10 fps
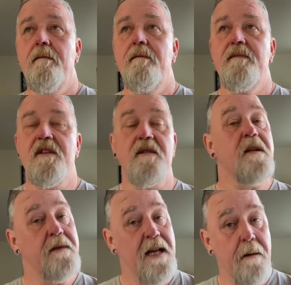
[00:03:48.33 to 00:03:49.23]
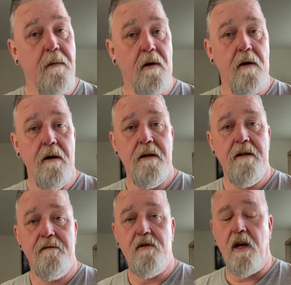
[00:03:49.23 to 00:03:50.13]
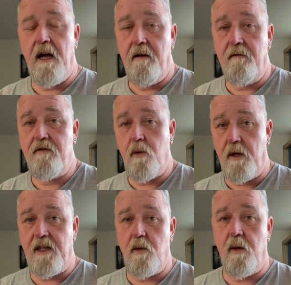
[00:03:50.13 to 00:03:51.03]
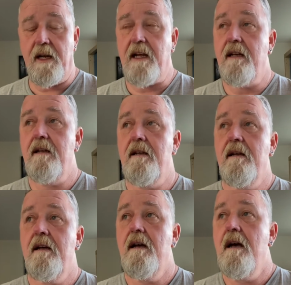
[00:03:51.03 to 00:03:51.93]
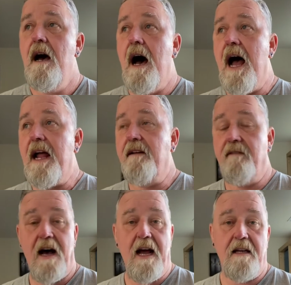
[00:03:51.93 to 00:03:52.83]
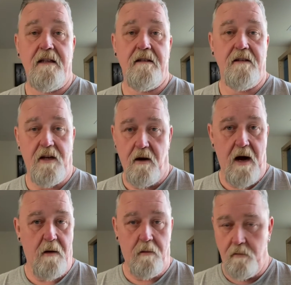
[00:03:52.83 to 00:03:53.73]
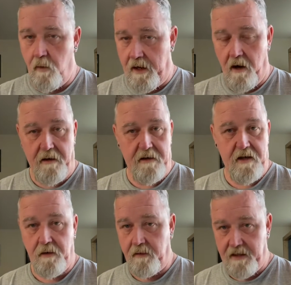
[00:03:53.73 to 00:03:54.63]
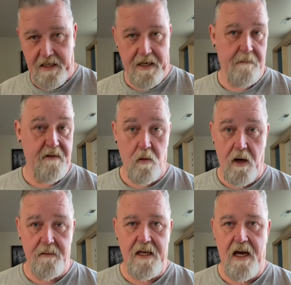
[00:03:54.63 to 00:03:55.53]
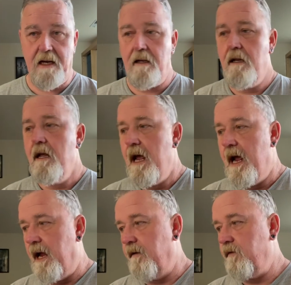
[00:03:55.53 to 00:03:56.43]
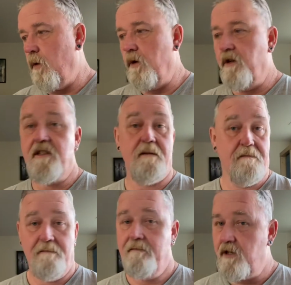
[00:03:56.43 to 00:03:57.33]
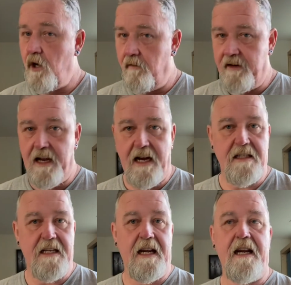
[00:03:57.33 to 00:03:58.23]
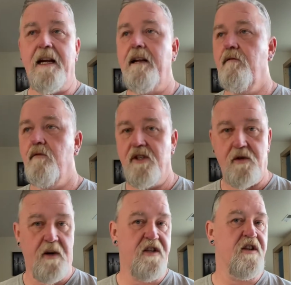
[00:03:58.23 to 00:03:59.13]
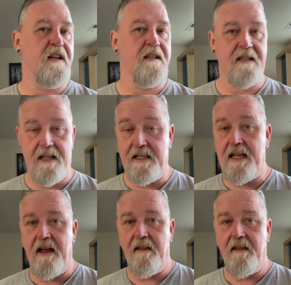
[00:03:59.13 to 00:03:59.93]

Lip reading: So September of 2020, I went on to the DMV website, and of course, COVID-19 restrictions, this, that, and